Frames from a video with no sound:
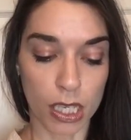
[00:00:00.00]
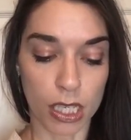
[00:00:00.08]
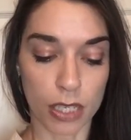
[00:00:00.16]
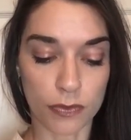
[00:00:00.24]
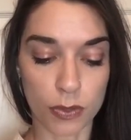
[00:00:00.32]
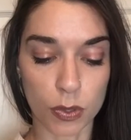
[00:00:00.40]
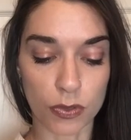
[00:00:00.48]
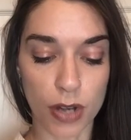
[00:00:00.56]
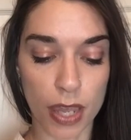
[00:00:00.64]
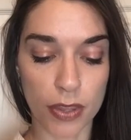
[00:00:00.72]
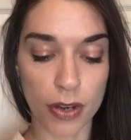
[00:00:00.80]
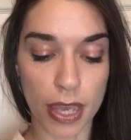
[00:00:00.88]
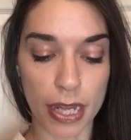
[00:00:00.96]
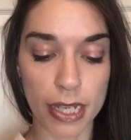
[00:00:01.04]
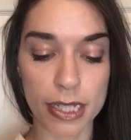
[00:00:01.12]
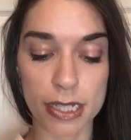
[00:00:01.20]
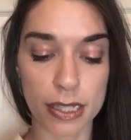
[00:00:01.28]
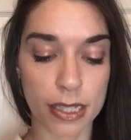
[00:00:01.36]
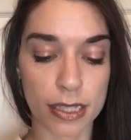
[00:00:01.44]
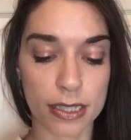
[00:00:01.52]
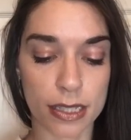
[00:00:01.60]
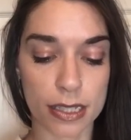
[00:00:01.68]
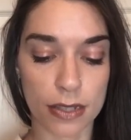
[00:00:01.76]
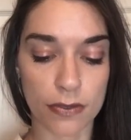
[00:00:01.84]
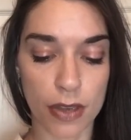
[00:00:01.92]
If you would rather edit the
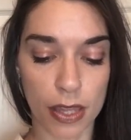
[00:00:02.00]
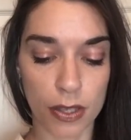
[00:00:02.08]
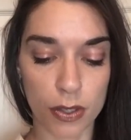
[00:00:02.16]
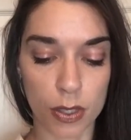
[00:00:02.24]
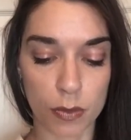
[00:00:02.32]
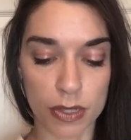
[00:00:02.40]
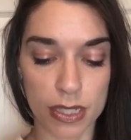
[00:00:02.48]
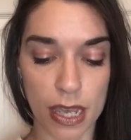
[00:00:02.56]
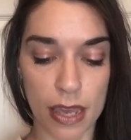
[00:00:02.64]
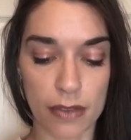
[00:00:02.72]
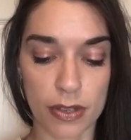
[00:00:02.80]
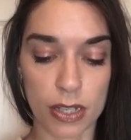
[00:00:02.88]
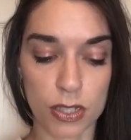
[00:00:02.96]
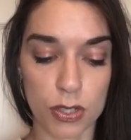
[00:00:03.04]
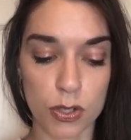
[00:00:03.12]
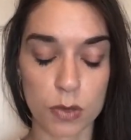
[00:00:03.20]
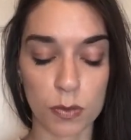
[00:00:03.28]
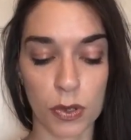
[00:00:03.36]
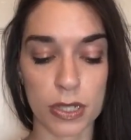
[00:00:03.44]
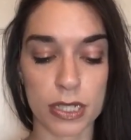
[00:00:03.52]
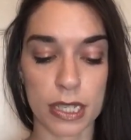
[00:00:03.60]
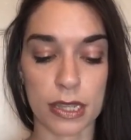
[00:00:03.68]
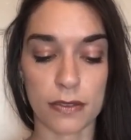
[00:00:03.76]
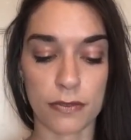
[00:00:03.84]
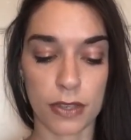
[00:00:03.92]
existing value, you must have an insertion point
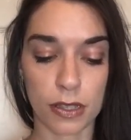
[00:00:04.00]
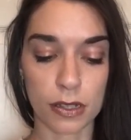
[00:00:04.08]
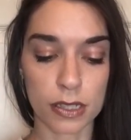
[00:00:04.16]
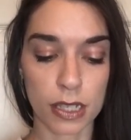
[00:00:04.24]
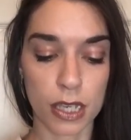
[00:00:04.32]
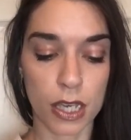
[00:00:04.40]
in the field.